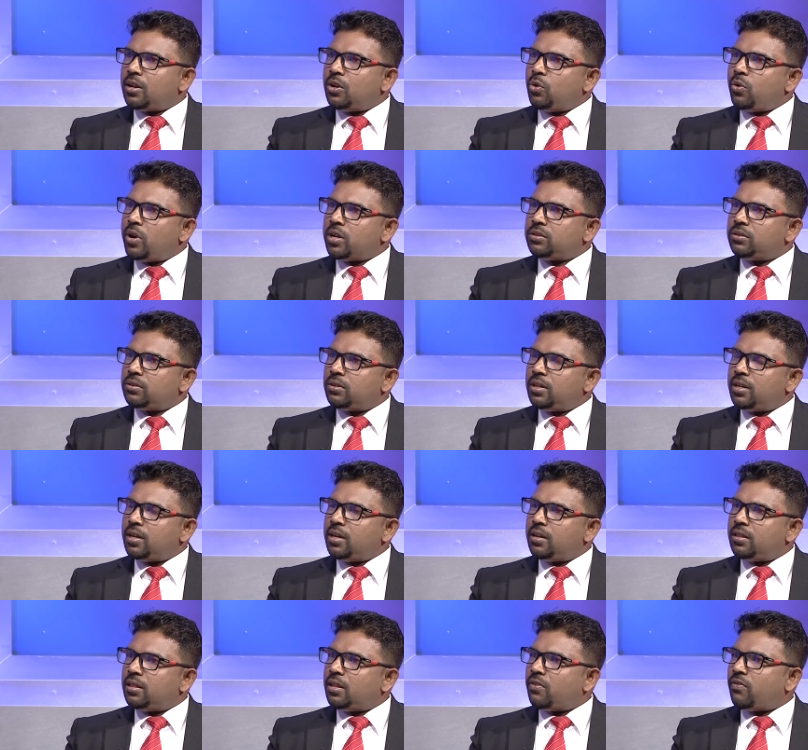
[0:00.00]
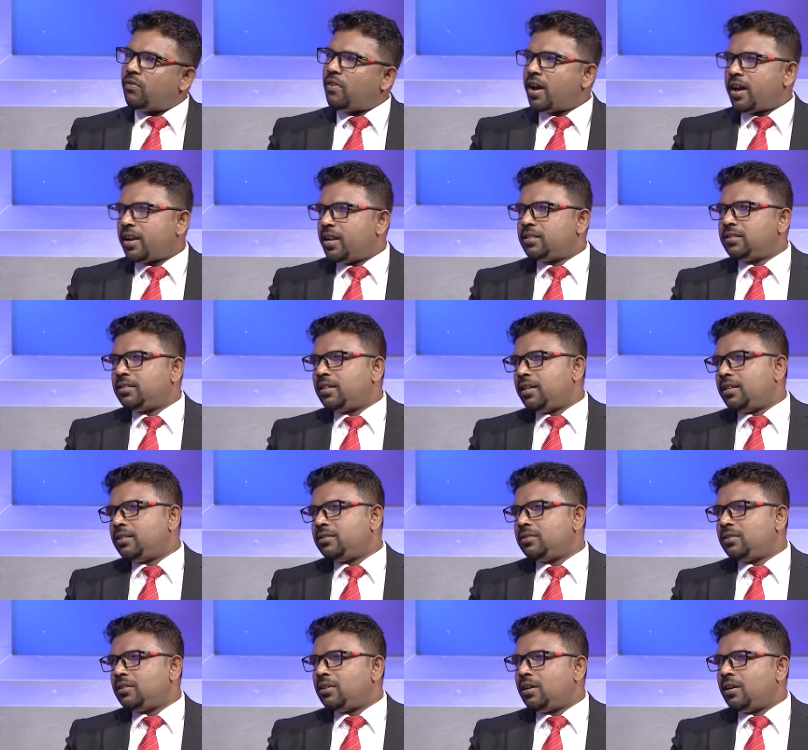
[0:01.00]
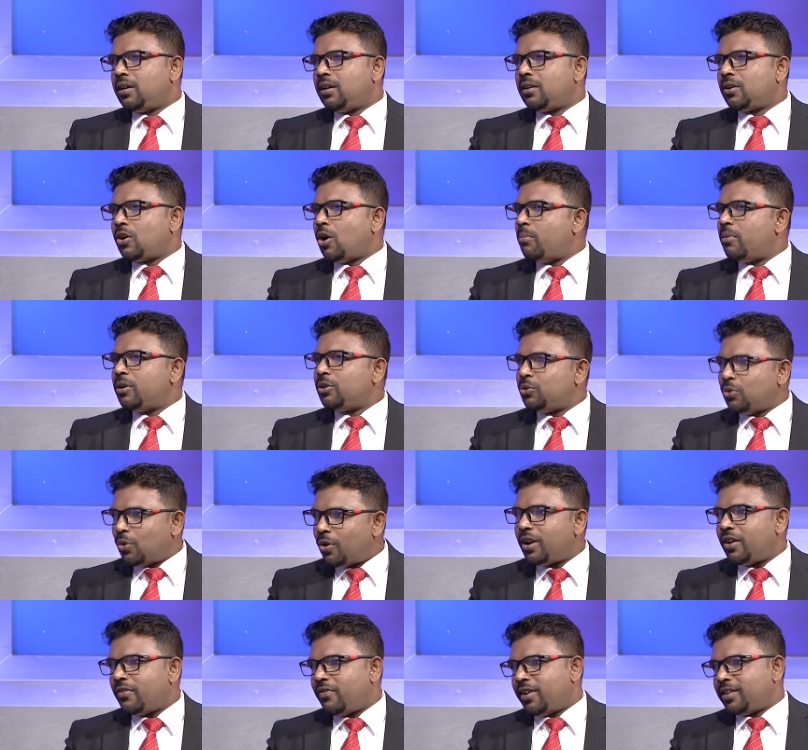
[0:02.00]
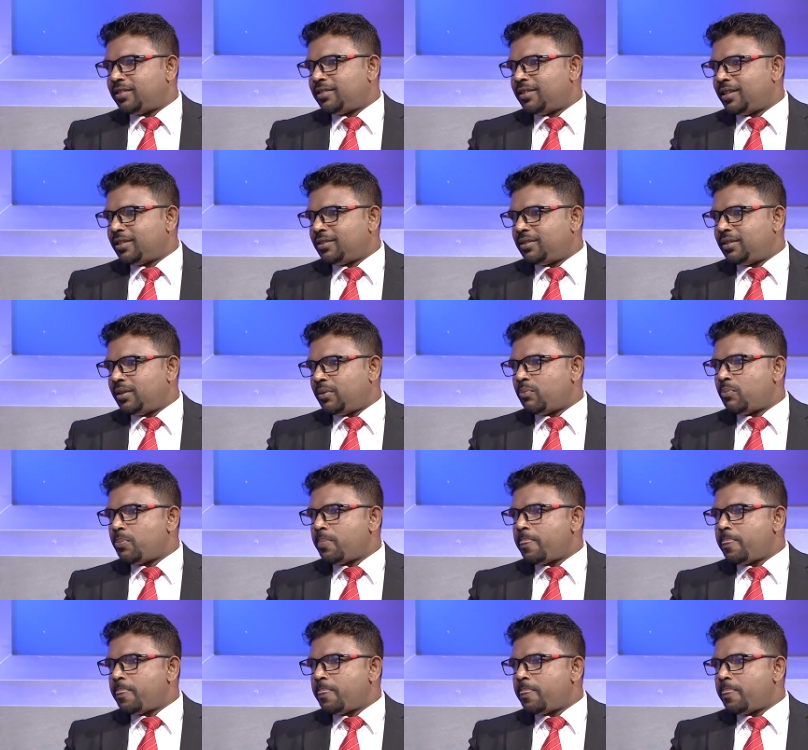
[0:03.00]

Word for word: no, actually, the fire risk is uh, common to all of us. Com actually. Yeah,